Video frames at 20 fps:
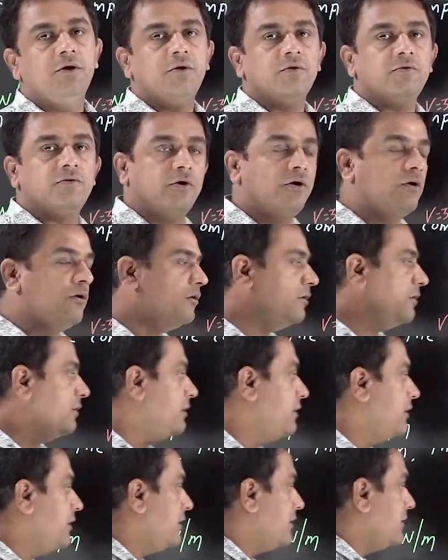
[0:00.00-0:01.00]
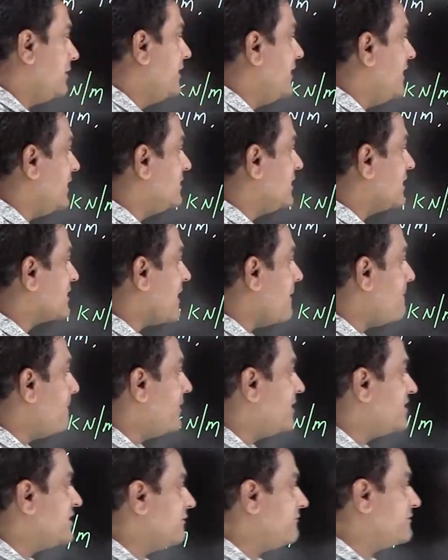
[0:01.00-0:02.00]
So dear, the
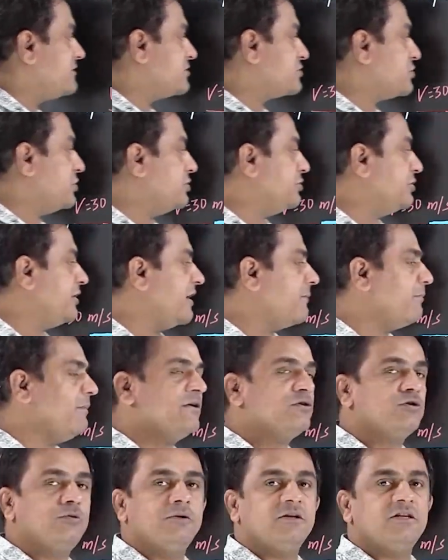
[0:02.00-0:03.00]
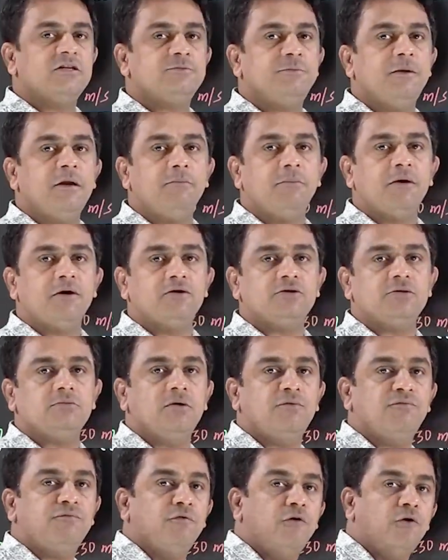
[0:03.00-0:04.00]
compression which is going to take place over the spring because of
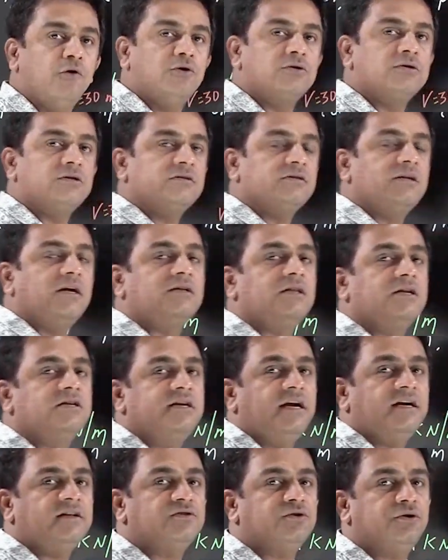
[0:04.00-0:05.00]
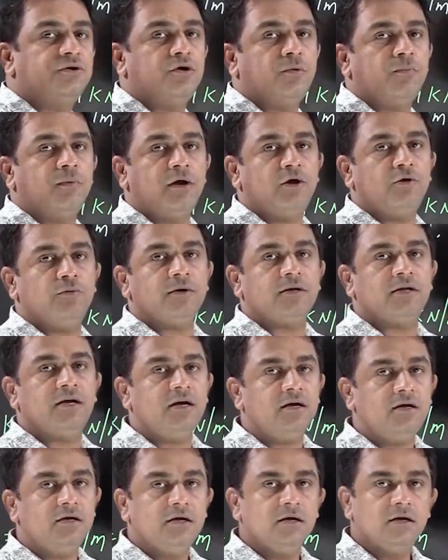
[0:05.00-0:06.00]
the force that the jet is going to apply over
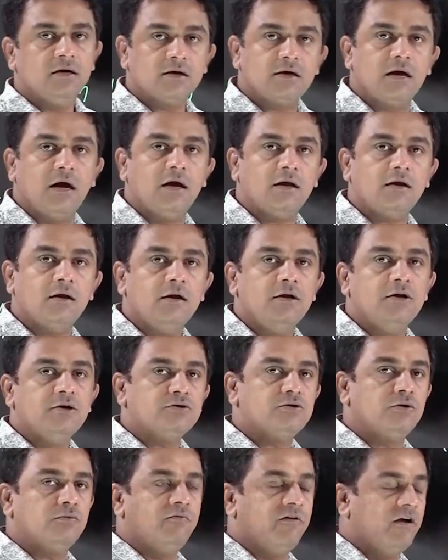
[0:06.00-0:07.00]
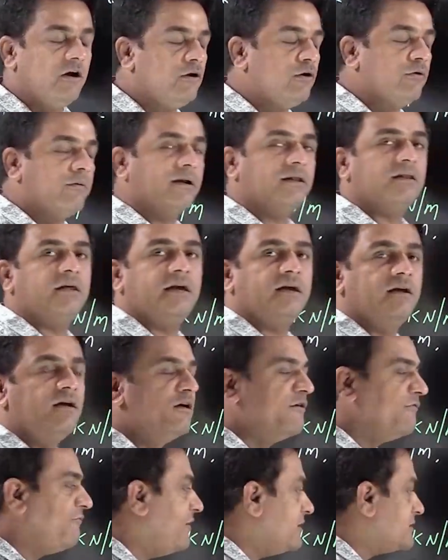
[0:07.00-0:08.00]
the car. So we'll do one thing.
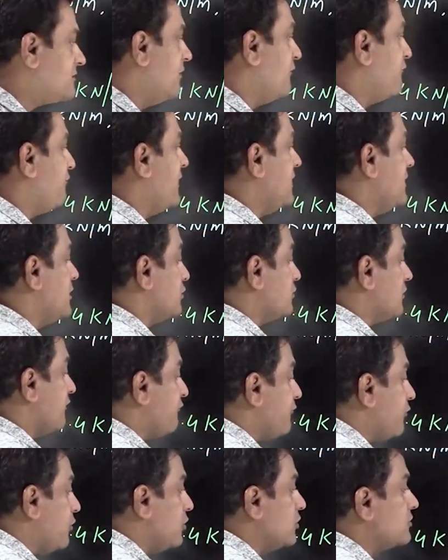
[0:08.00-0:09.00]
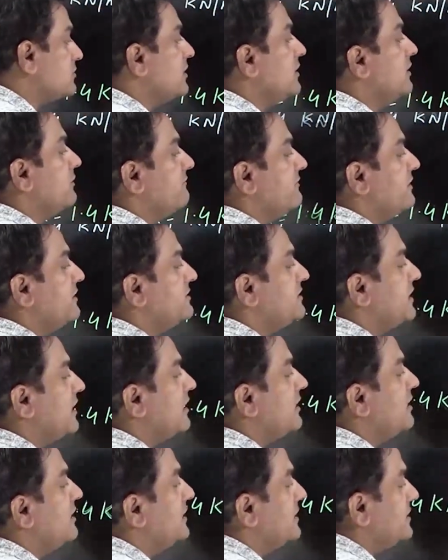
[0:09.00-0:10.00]
First we'll find out the force which
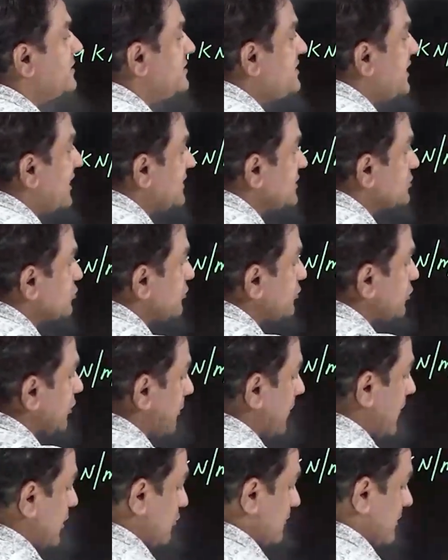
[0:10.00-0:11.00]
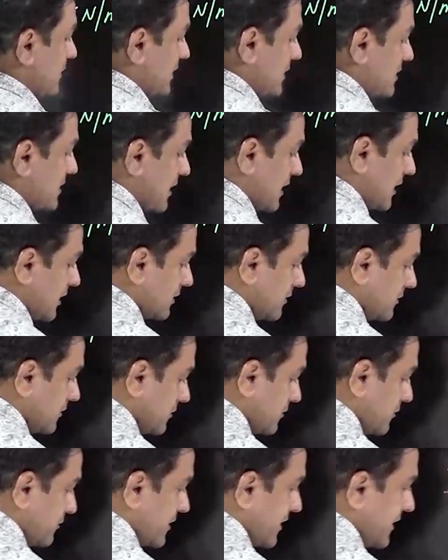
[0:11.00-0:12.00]
the jet is going to apply over the car.
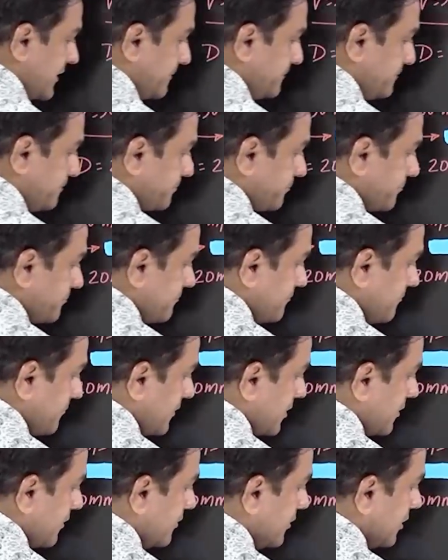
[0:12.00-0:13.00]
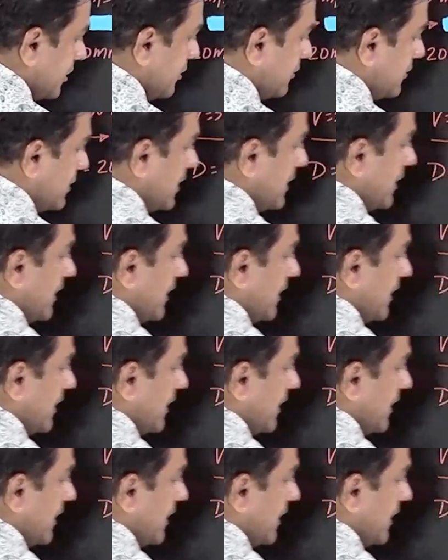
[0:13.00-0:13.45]
Okay, now